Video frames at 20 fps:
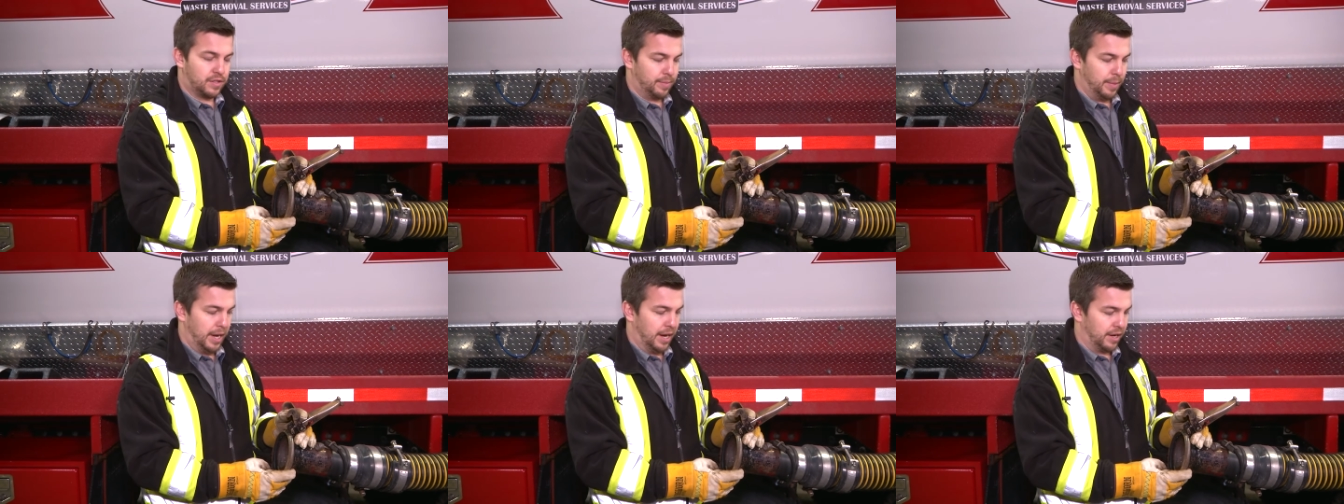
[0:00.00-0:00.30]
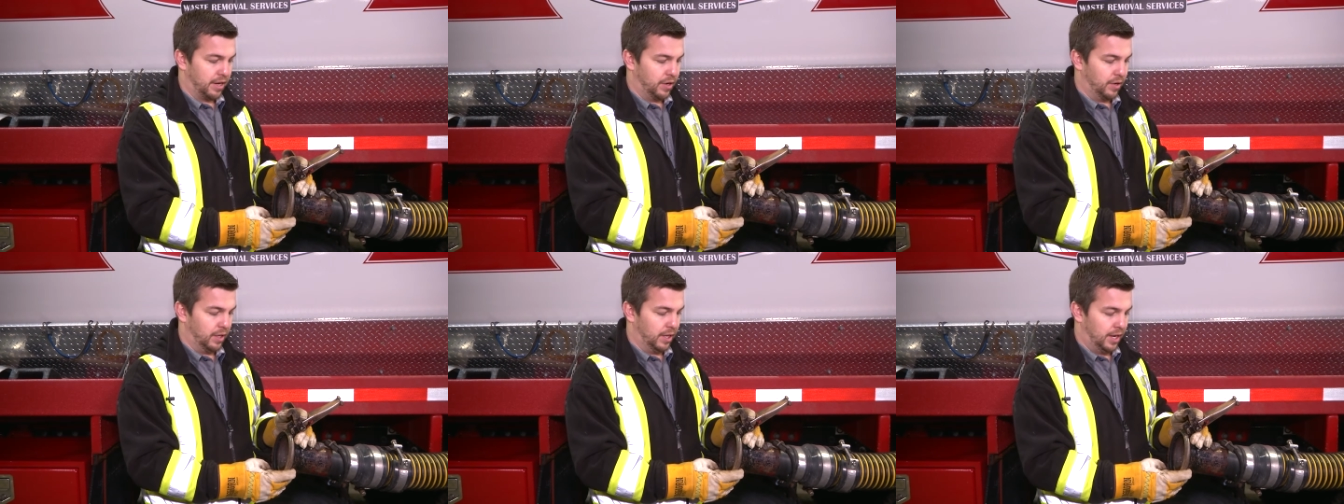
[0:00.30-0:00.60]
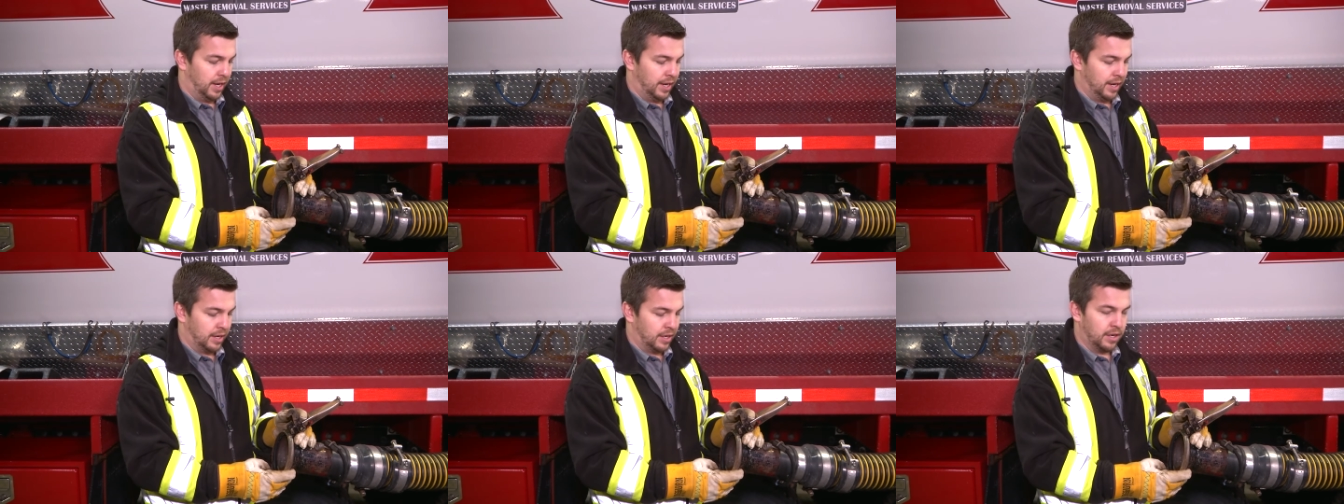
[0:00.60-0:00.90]
smack your
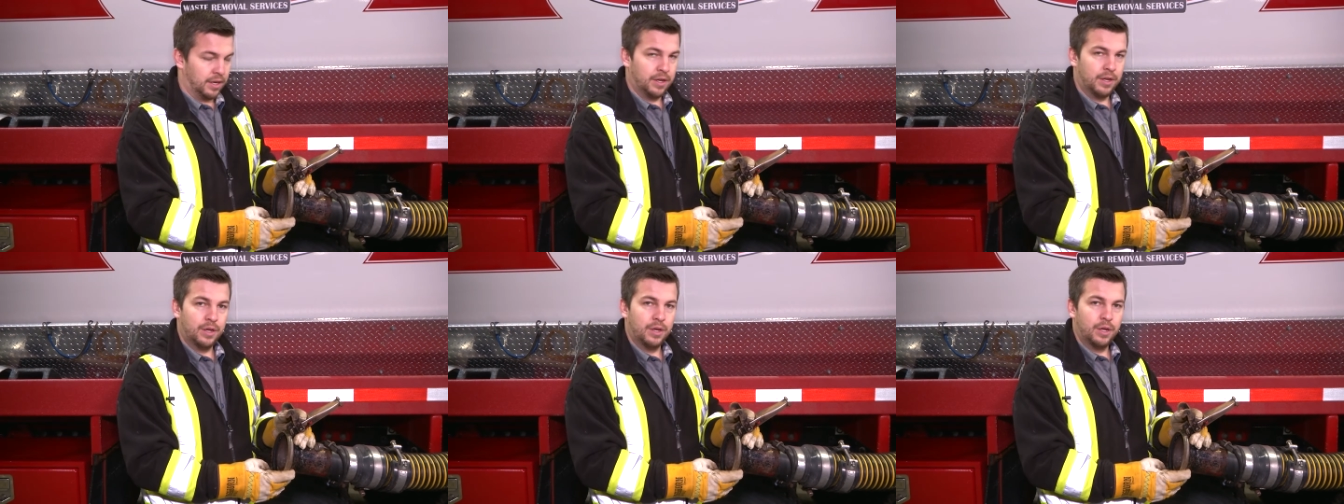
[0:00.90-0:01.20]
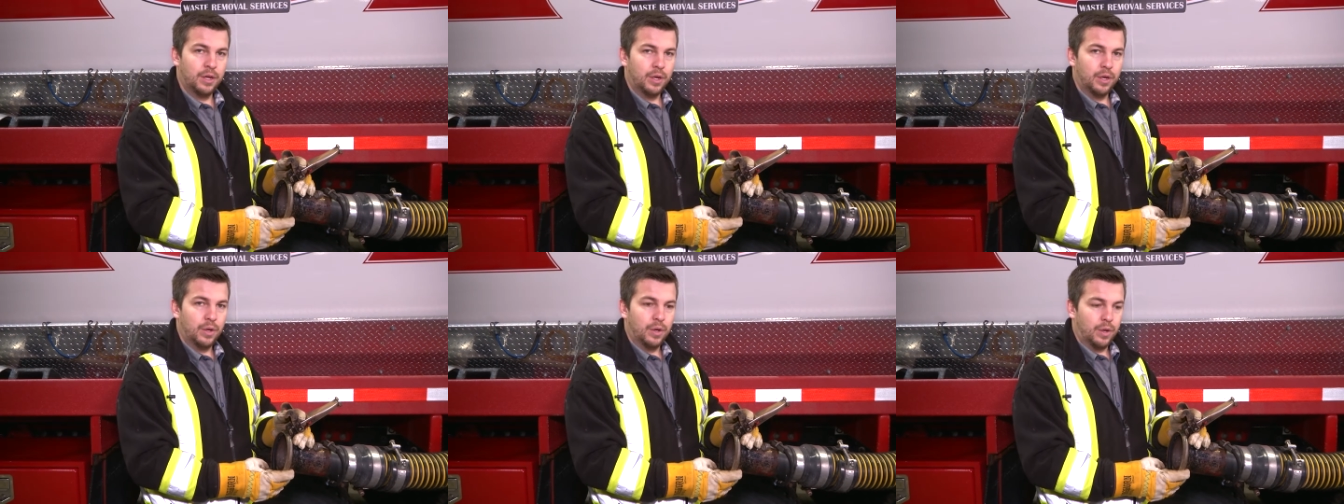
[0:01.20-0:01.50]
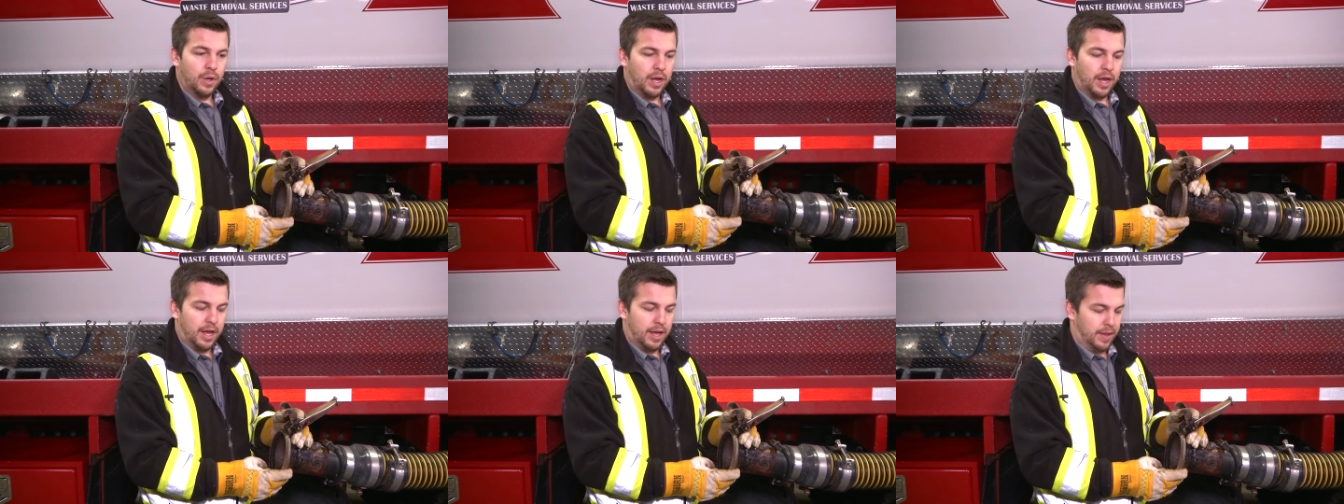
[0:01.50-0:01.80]
leg
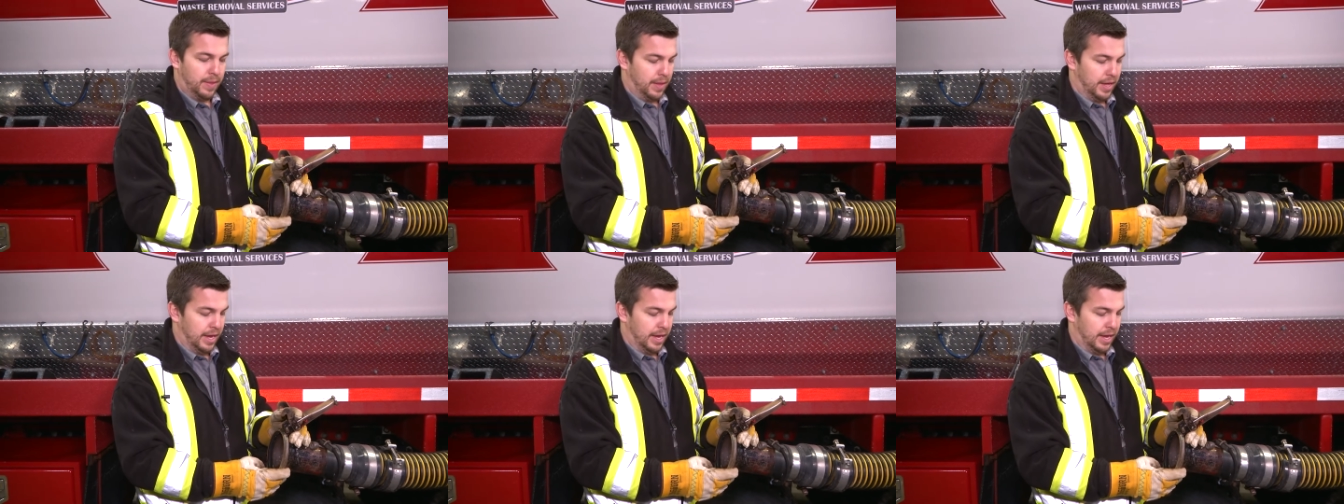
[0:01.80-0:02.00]
and